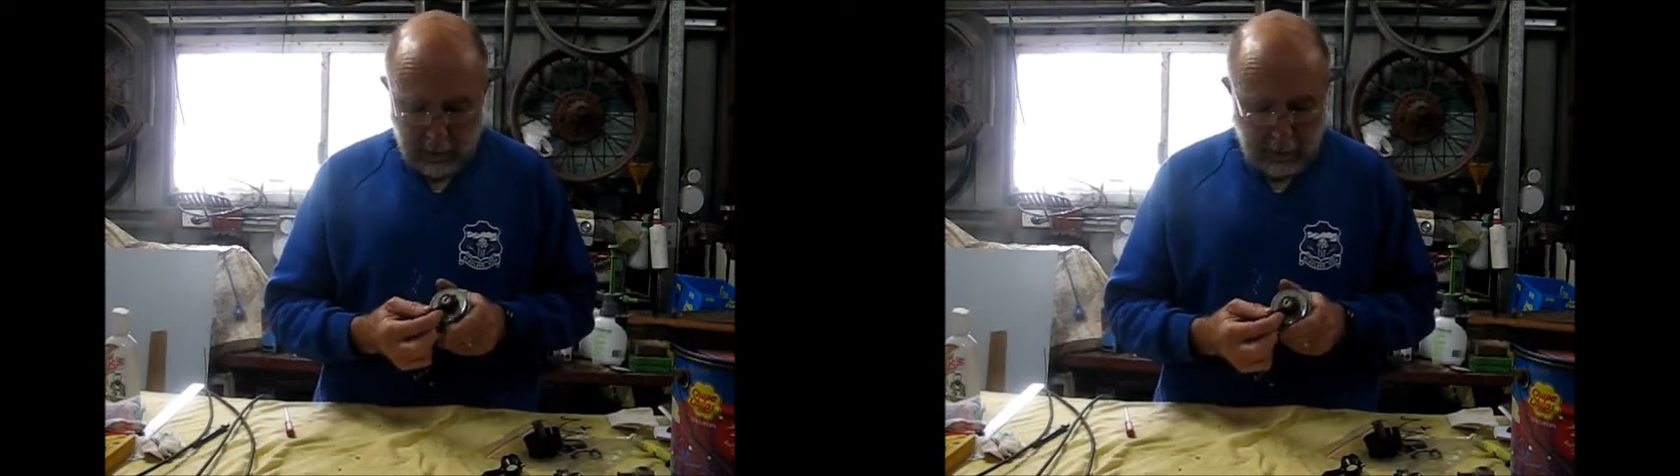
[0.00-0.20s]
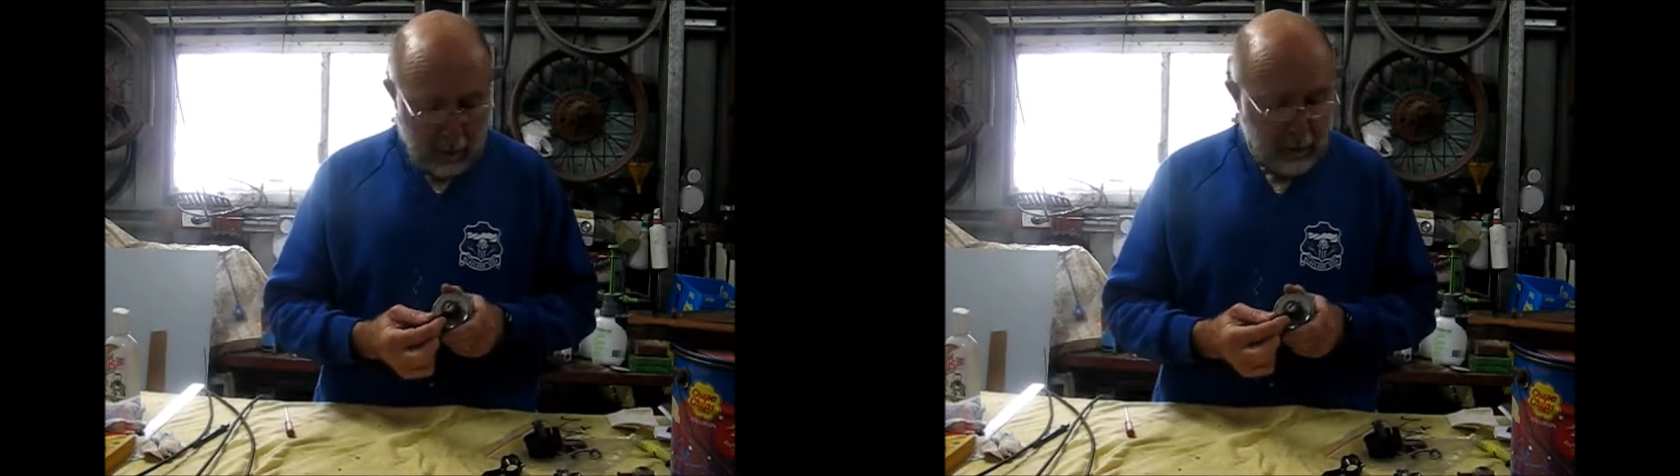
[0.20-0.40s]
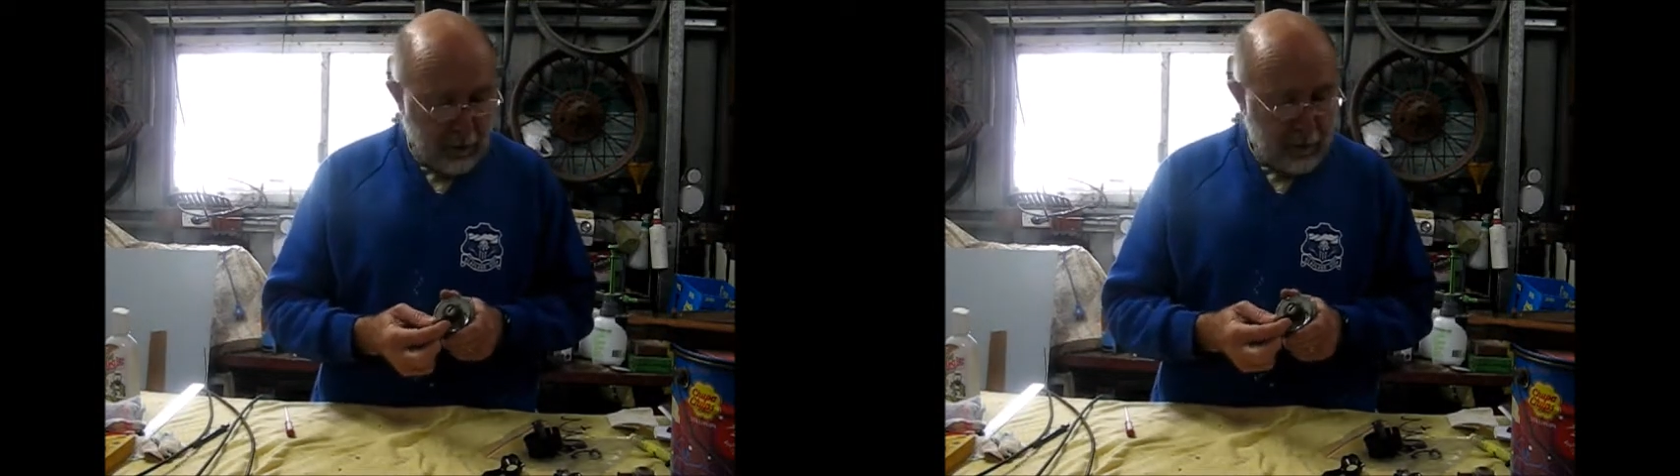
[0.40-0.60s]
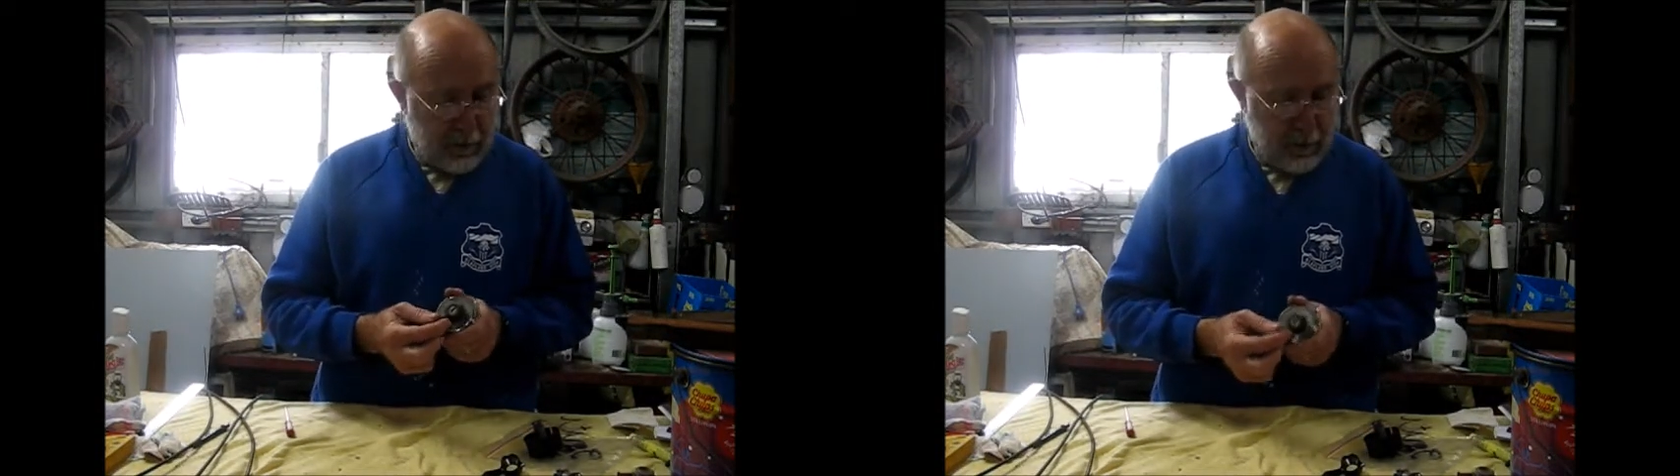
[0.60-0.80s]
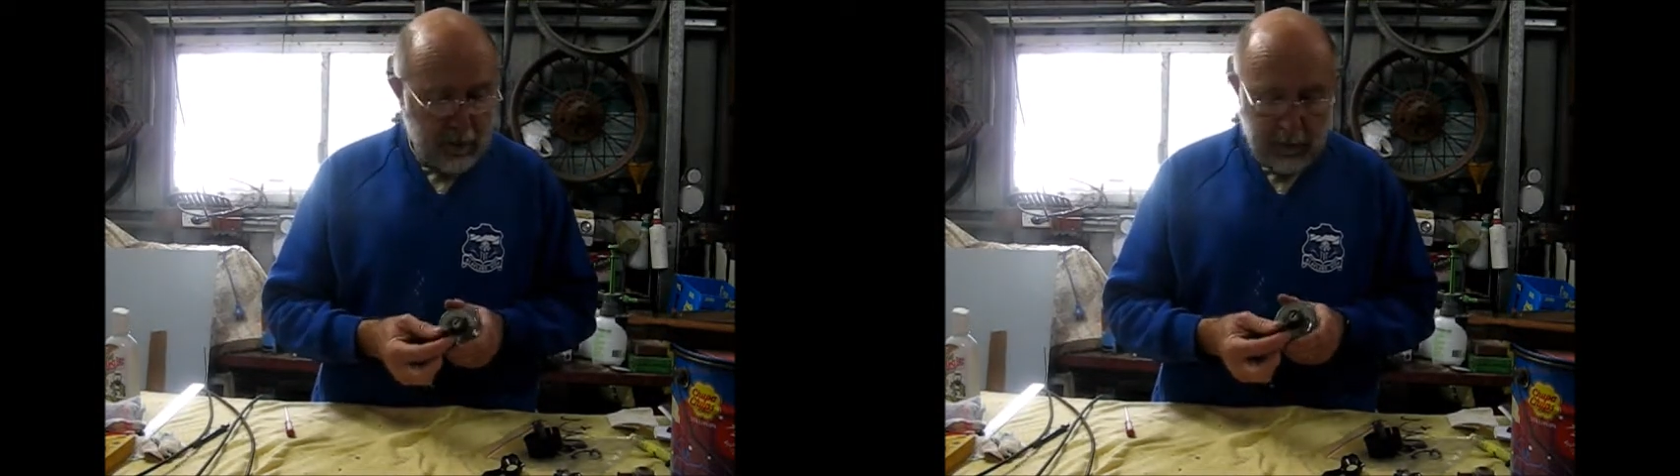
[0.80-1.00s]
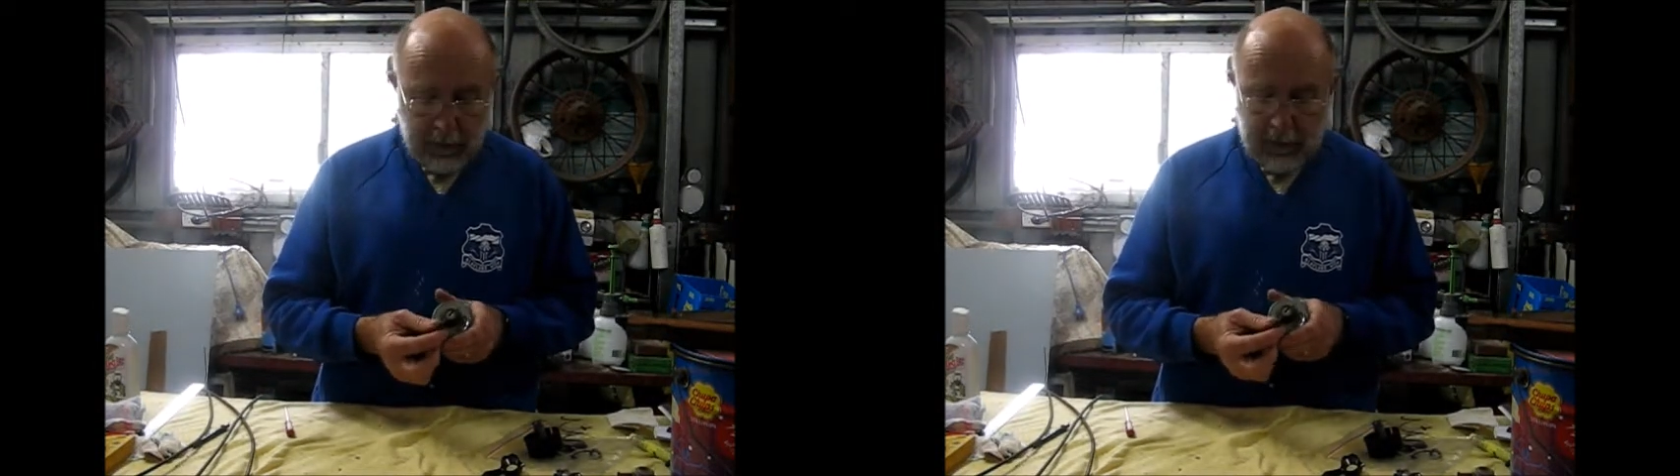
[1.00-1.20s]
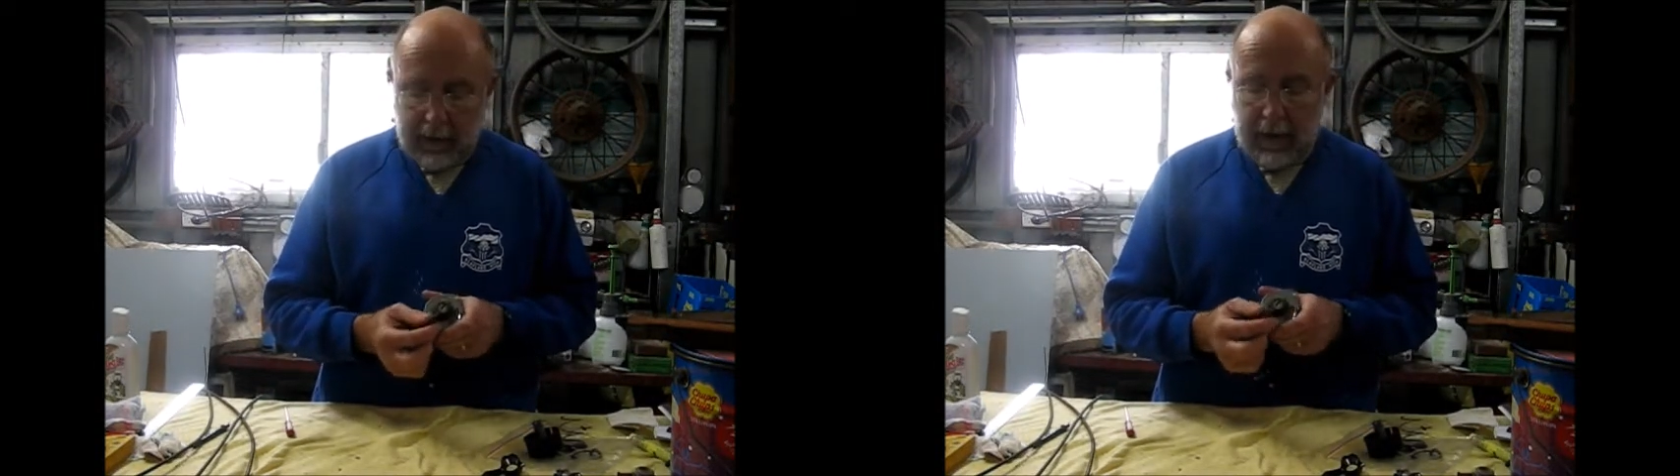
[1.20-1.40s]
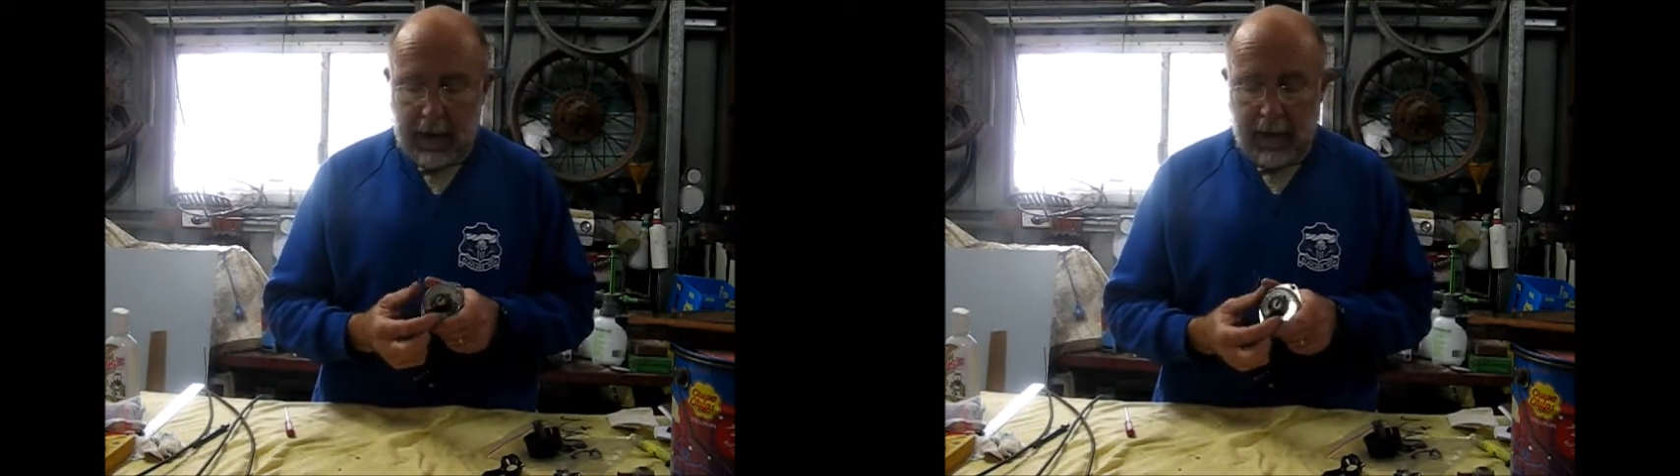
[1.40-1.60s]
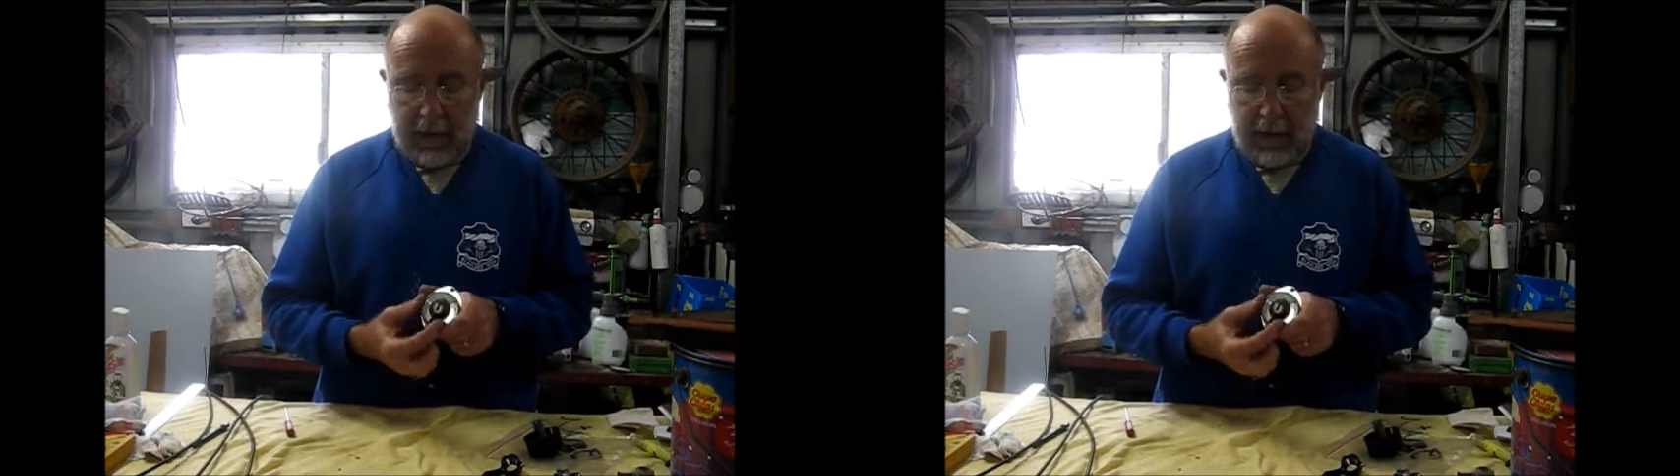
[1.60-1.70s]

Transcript: I've got two switches here.